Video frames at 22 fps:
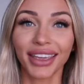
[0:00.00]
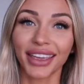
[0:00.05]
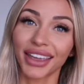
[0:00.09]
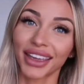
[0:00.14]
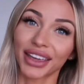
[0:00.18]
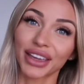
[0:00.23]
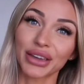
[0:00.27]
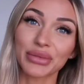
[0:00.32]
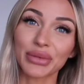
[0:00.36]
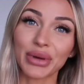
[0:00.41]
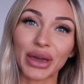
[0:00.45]

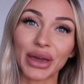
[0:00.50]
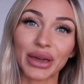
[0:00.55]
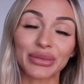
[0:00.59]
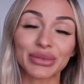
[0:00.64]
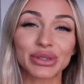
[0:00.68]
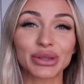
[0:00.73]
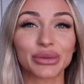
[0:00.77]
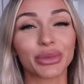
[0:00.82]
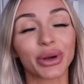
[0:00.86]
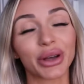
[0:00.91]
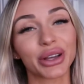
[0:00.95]
Hey
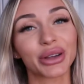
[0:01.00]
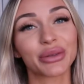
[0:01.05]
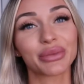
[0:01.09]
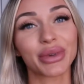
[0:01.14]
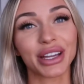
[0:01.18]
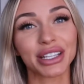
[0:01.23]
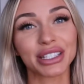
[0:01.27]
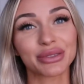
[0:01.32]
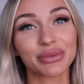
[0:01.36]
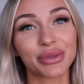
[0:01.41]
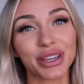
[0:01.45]
babes, welcome
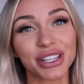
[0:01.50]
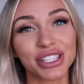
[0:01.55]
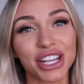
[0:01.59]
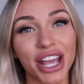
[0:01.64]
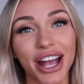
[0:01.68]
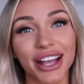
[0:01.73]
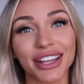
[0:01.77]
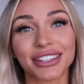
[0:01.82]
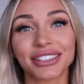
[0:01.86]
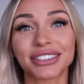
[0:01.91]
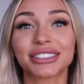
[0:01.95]
back to my
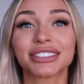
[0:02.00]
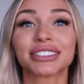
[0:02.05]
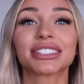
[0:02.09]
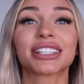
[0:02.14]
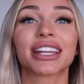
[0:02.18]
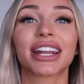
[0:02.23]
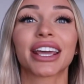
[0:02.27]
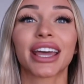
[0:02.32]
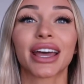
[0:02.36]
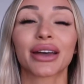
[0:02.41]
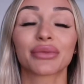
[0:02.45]
channel.
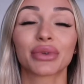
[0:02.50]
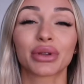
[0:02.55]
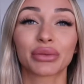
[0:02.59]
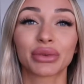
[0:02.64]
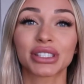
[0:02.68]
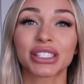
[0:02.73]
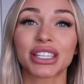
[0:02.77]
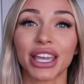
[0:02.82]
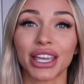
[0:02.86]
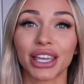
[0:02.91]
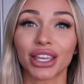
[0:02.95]
Today I'm going to be
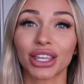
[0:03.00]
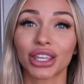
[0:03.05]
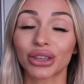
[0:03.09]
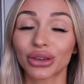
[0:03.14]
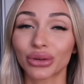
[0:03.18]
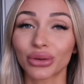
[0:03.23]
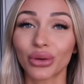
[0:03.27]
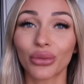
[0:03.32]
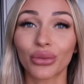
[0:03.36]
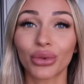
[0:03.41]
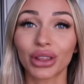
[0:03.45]
taking
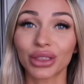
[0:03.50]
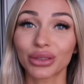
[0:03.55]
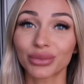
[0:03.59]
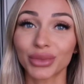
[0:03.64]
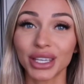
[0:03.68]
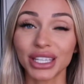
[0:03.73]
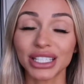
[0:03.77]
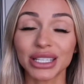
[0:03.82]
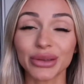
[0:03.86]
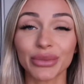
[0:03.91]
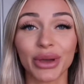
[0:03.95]
you with
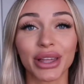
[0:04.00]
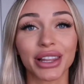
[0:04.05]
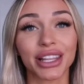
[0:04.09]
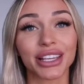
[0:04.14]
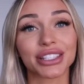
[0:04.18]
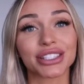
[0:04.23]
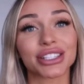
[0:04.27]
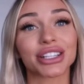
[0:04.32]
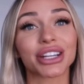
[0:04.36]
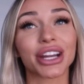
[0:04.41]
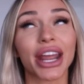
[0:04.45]
me to my
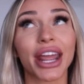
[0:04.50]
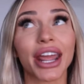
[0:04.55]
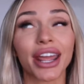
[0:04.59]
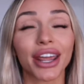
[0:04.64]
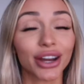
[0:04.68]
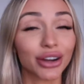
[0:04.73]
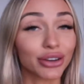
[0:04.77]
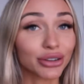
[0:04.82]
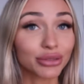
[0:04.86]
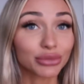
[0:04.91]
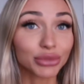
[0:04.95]
laser
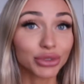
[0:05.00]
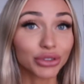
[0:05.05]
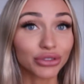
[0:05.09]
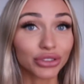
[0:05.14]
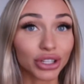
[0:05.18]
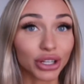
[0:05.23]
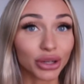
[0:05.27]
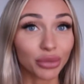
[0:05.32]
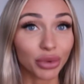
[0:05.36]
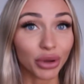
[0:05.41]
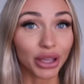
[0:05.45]
hair
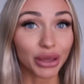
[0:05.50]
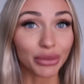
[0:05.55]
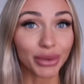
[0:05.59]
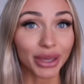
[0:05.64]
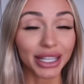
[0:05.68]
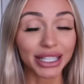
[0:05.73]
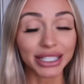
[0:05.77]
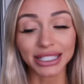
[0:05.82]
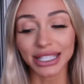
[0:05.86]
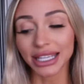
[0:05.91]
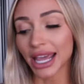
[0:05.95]
removal
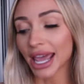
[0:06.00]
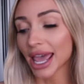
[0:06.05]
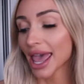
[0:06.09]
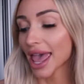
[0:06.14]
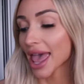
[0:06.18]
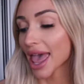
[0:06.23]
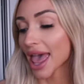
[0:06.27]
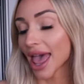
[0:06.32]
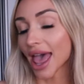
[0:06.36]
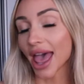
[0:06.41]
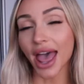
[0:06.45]
appointment,
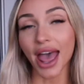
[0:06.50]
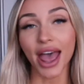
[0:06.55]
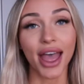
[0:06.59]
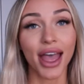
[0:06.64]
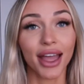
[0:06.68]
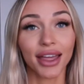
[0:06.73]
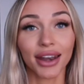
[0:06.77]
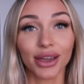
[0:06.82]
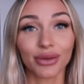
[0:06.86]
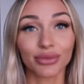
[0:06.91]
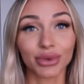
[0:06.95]

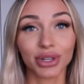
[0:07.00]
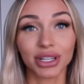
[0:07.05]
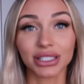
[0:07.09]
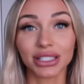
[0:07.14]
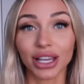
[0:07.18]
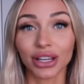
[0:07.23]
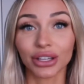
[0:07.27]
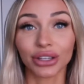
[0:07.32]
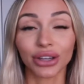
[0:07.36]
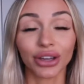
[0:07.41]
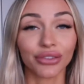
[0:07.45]
and I'm going to
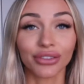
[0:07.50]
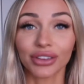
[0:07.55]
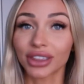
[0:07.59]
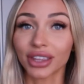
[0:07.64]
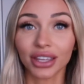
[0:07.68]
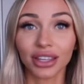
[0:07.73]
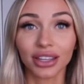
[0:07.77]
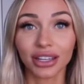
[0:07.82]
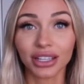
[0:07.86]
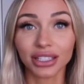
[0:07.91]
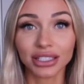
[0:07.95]
tell you
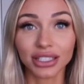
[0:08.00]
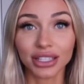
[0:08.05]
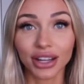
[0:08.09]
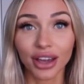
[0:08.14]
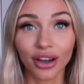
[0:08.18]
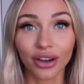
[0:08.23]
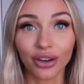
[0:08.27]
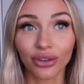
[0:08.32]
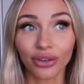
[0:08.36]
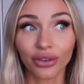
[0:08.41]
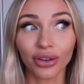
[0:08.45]
everything you need to
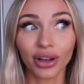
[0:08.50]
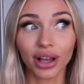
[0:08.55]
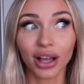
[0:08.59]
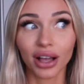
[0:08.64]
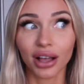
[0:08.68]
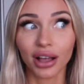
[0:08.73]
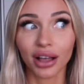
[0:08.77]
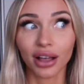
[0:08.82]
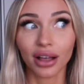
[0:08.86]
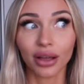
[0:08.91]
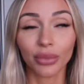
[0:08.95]
know
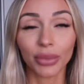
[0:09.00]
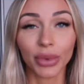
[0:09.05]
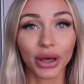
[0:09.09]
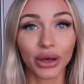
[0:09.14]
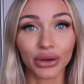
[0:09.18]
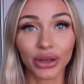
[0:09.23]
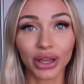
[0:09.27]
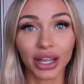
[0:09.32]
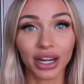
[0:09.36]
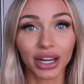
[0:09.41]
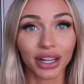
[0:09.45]

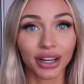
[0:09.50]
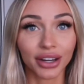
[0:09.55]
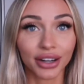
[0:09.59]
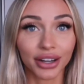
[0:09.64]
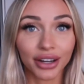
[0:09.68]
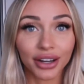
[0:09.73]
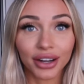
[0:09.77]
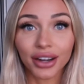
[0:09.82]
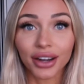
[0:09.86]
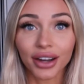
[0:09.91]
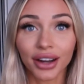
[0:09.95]
about getting
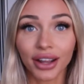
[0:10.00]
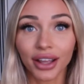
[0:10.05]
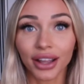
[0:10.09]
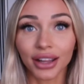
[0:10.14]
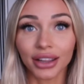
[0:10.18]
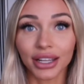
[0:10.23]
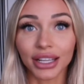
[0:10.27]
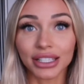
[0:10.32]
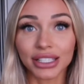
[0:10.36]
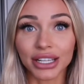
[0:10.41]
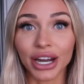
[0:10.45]
your
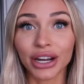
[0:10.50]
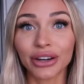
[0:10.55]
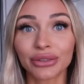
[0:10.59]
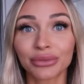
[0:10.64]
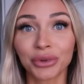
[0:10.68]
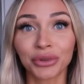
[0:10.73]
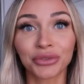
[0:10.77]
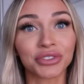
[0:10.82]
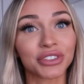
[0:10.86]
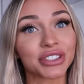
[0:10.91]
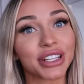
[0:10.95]
laser hair
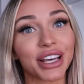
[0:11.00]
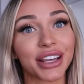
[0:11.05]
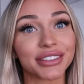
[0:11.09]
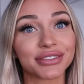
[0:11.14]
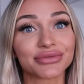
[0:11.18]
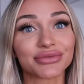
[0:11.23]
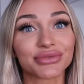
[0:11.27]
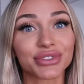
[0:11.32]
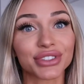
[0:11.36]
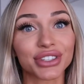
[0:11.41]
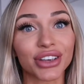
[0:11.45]
removal done.
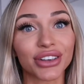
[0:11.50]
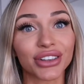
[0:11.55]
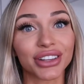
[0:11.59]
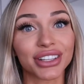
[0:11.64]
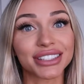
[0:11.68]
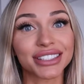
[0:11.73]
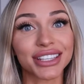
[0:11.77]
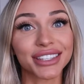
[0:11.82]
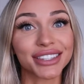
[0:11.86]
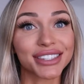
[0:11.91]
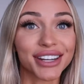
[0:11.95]
So
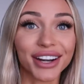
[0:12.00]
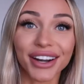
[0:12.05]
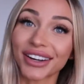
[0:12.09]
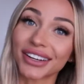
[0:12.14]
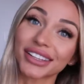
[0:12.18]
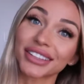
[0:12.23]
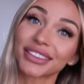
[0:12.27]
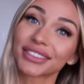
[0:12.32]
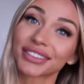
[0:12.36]
let's get started.